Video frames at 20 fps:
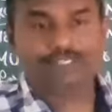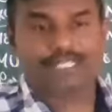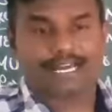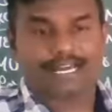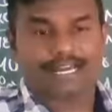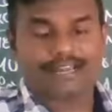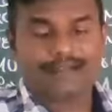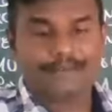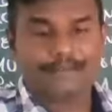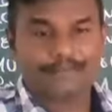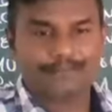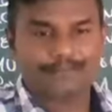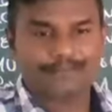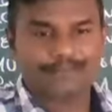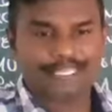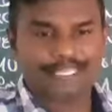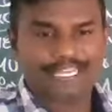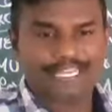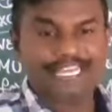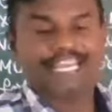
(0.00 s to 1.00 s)
to the
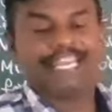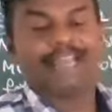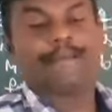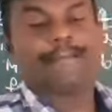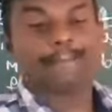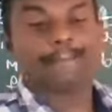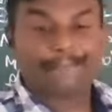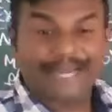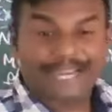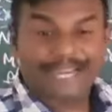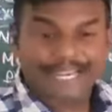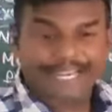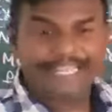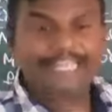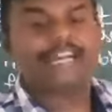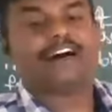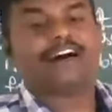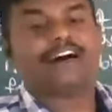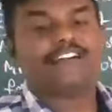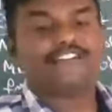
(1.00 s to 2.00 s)

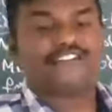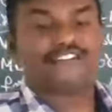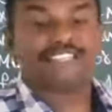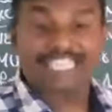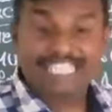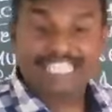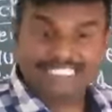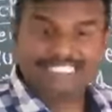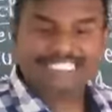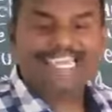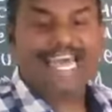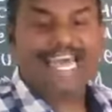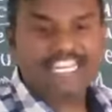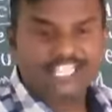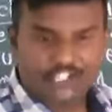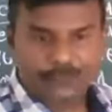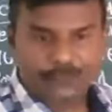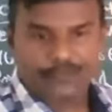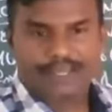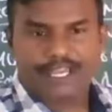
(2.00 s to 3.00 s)
binding of these
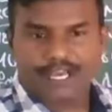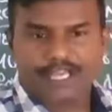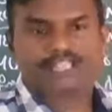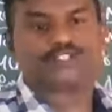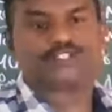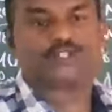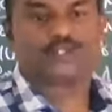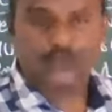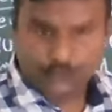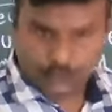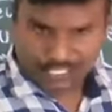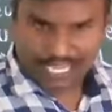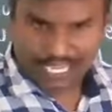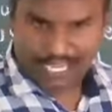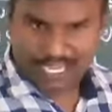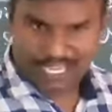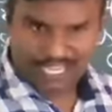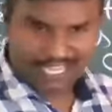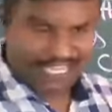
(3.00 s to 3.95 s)
calcium ions to the